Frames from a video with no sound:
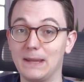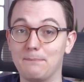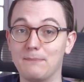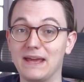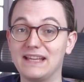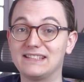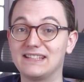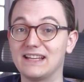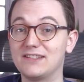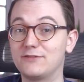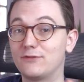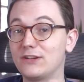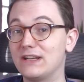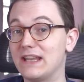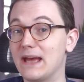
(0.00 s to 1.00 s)
It makes sense
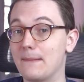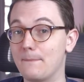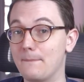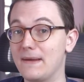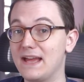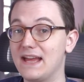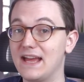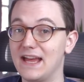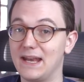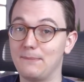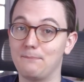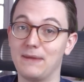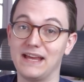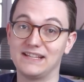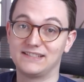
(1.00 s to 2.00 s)
for them, and
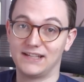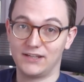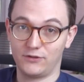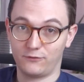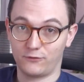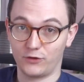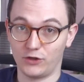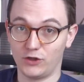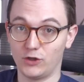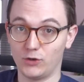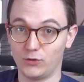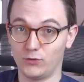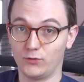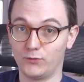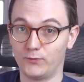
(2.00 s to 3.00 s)
it makes sense for
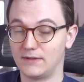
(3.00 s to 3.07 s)
you.